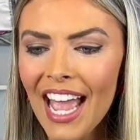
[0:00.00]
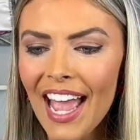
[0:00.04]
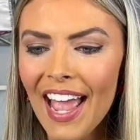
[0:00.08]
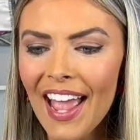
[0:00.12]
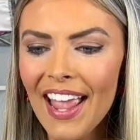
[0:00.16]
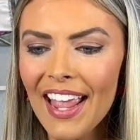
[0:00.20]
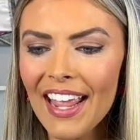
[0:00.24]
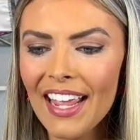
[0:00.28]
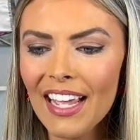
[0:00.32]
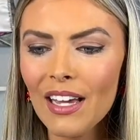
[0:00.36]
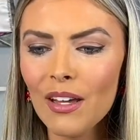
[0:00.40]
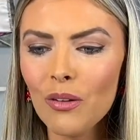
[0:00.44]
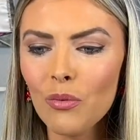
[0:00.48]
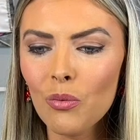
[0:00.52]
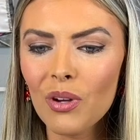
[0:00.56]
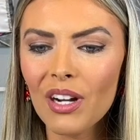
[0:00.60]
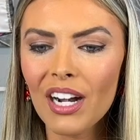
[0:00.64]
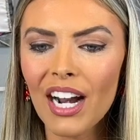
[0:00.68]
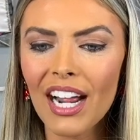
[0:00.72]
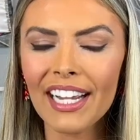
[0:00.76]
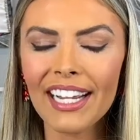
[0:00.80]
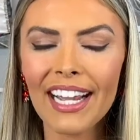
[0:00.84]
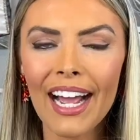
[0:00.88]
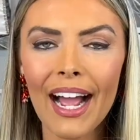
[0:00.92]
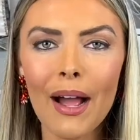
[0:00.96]
And when
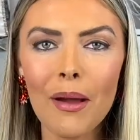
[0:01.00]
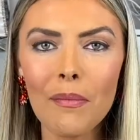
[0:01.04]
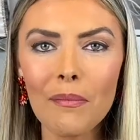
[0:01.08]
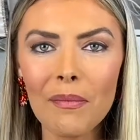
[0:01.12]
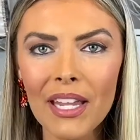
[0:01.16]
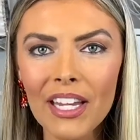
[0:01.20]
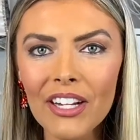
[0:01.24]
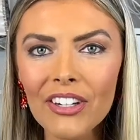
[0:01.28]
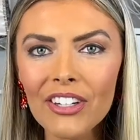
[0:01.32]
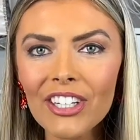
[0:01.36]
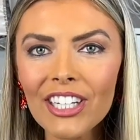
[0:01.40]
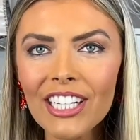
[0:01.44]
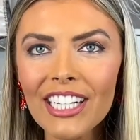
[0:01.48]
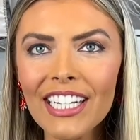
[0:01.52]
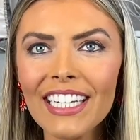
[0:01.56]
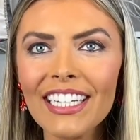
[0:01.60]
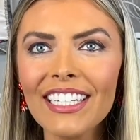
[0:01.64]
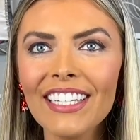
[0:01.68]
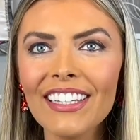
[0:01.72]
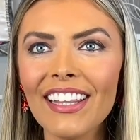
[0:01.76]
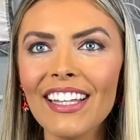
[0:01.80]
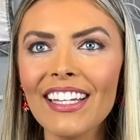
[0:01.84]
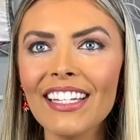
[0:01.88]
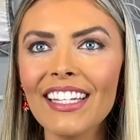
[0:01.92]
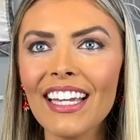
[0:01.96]
I got married,
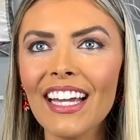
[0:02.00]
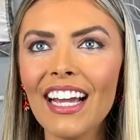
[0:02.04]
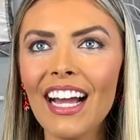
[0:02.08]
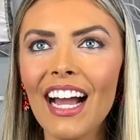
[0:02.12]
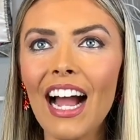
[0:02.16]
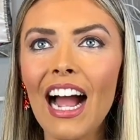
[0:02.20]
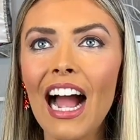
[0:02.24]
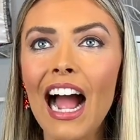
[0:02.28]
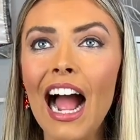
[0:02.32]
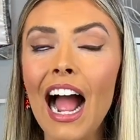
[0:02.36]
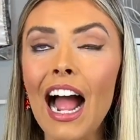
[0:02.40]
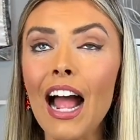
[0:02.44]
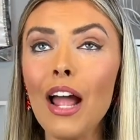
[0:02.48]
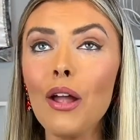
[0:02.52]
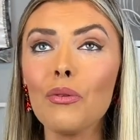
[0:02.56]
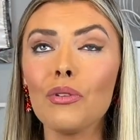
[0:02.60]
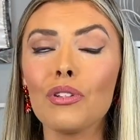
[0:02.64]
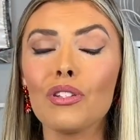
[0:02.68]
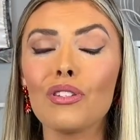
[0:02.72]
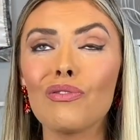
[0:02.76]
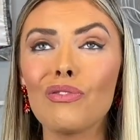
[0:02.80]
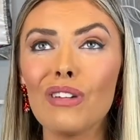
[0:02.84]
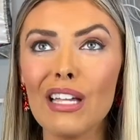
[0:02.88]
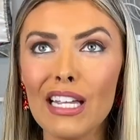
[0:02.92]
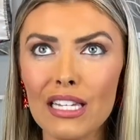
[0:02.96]
like, I
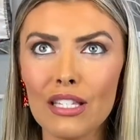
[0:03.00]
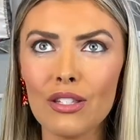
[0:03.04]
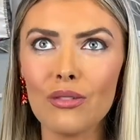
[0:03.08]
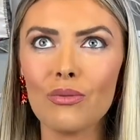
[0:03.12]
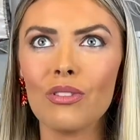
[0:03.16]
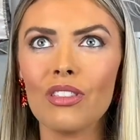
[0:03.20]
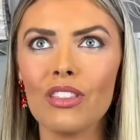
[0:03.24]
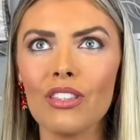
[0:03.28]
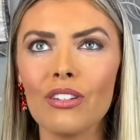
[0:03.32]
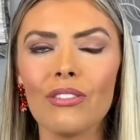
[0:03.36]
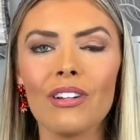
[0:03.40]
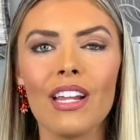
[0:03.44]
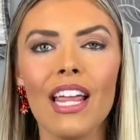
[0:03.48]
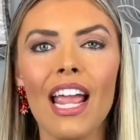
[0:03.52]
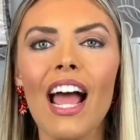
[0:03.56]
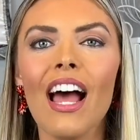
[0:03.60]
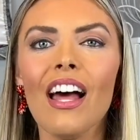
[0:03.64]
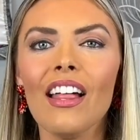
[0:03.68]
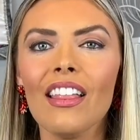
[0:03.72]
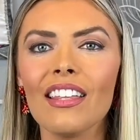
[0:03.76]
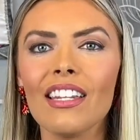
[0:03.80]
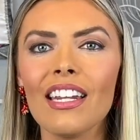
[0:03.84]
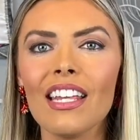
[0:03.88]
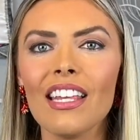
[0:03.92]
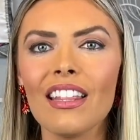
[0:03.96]
was faced with the
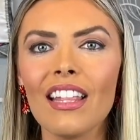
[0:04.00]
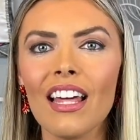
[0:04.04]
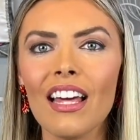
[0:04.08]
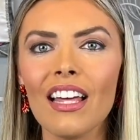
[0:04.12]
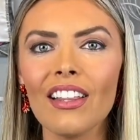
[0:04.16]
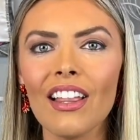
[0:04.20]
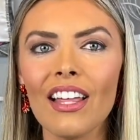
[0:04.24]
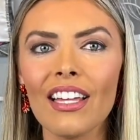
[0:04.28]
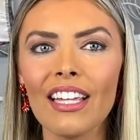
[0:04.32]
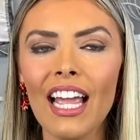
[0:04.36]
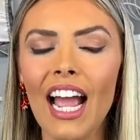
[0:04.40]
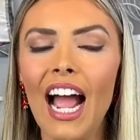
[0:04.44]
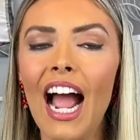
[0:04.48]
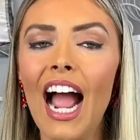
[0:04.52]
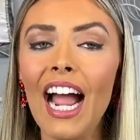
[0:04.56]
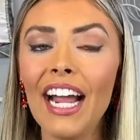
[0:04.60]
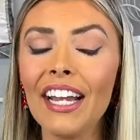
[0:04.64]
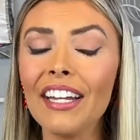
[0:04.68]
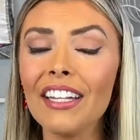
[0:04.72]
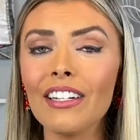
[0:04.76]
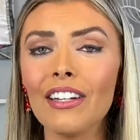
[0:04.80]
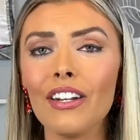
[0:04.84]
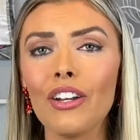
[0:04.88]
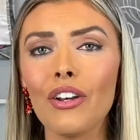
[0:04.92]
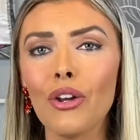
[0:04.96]
reality that, like, I
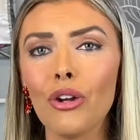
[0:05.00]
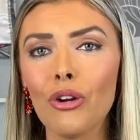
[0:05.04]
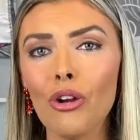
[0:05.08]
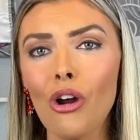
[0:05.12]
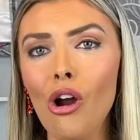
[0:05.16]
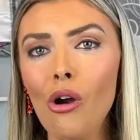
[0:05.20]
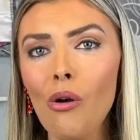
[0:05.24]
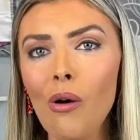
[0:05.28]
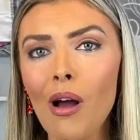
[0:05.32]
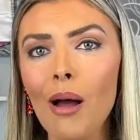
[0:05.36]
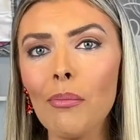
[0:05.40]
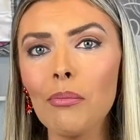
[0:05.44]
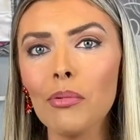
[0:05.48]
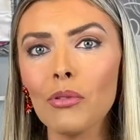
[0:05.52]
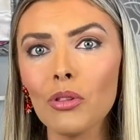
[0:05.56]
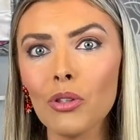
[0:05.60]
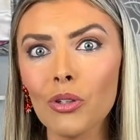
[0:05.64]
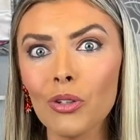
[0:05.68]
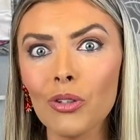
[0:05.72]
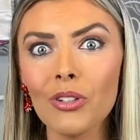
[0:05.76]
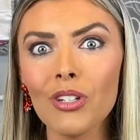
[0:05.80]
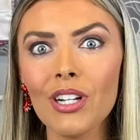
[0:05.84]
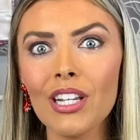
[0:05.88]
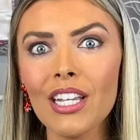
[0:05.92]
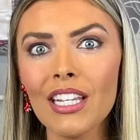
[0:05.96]
didn't grow up
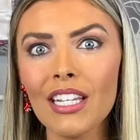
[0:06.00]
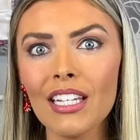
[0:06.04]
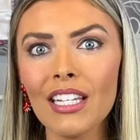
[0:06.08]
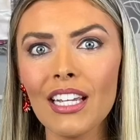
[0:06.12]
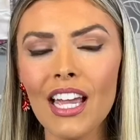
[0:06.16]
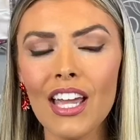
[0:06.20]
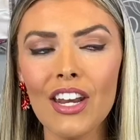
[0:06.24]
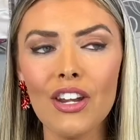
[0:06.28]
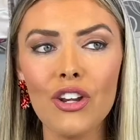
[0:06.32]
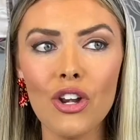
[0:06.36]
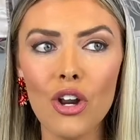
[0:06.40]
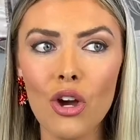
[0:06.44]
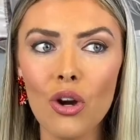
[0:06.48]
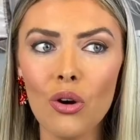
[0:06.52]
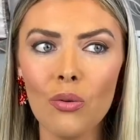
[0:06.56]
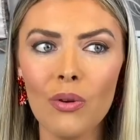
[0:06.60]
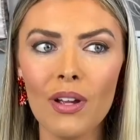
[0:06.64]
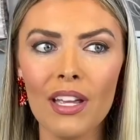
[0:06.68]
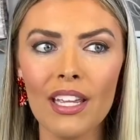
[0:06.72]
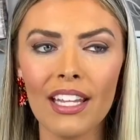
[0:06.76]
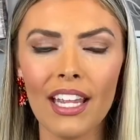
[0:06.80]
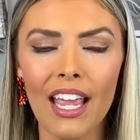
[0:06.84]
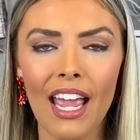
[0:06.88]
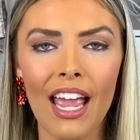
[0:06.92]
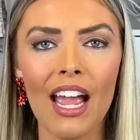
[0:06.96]
learning and
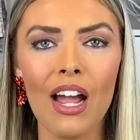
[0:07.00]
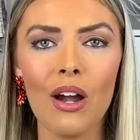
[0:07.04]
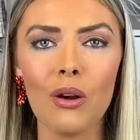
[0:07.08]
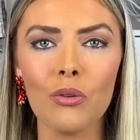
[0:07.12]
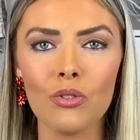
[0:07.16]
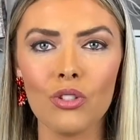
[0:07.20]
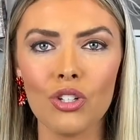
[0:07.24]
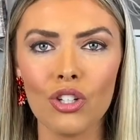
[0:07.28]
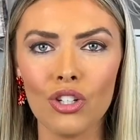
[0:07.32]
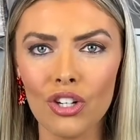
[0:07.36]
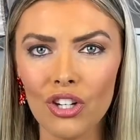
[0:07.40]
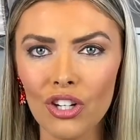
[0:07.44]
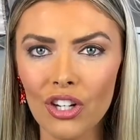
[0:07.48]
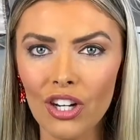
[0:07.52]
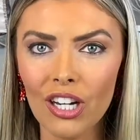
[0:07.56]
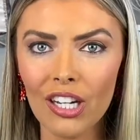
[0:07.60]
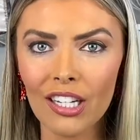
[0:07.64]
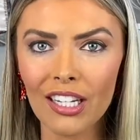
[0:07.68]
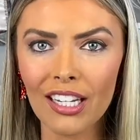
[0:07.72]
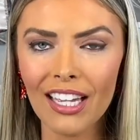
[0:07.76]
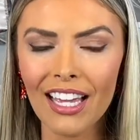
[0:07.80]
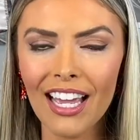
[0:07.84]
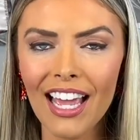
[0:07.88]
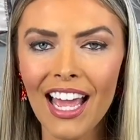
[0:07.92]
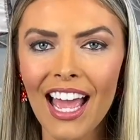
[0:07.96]
knowing how to
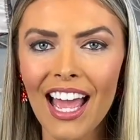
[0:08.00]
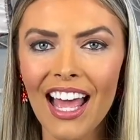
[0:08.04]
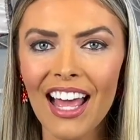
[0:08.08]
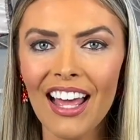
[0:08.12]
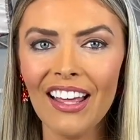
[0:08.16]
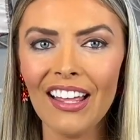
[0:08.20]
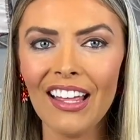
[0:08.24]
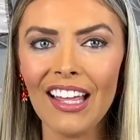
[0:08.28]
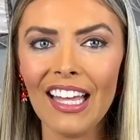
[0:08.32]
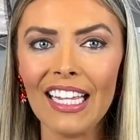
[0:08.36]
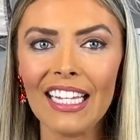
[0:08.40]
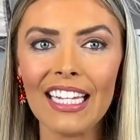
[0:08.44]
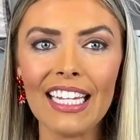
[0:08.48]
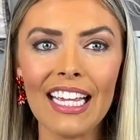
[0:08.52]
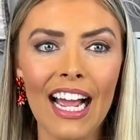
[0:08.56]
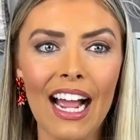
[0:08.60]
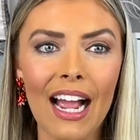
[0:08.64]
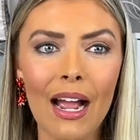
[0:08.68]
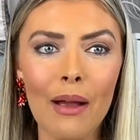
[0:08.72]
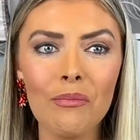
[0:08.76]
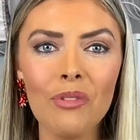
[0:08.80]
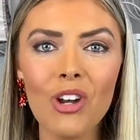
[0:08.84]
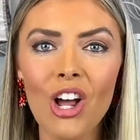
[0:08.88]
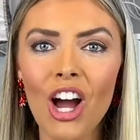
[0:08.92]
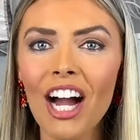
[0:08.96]
cook like
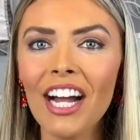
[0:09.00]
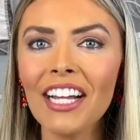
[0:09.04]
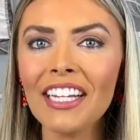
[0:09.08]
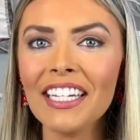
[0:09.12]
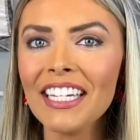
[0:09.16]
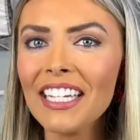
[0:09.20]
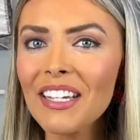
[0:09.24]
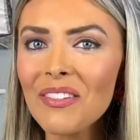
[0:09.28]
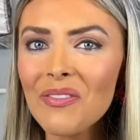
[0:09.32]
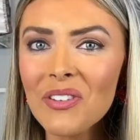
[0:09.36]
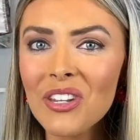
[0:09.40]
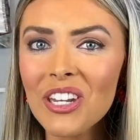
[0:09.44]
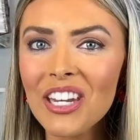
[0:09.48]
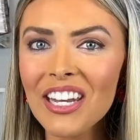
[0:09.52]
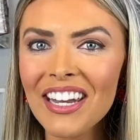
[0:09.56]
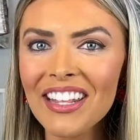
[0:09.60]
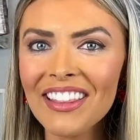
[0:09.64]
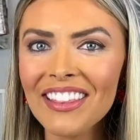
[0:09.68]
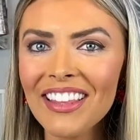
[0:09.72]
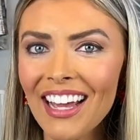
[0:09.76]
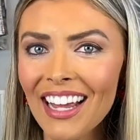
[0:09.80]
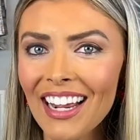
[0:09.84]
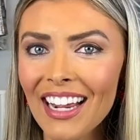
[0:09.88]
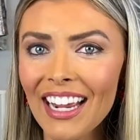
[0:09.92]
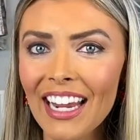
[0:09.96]
I'm not gifted
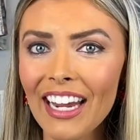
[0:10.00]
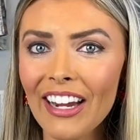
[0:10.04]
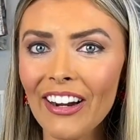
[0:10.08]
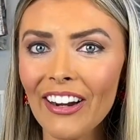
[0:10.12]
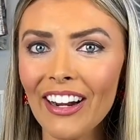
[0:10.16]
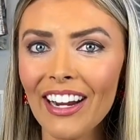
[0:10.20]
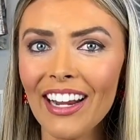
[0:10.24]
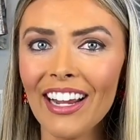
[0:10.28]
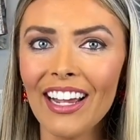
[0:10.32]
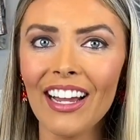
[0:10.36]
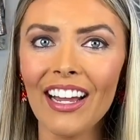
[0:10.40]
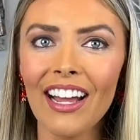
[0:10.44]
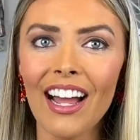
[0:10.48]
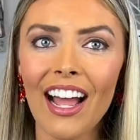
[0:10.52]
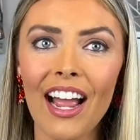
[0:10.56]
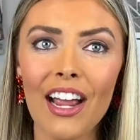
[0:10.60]
in that area.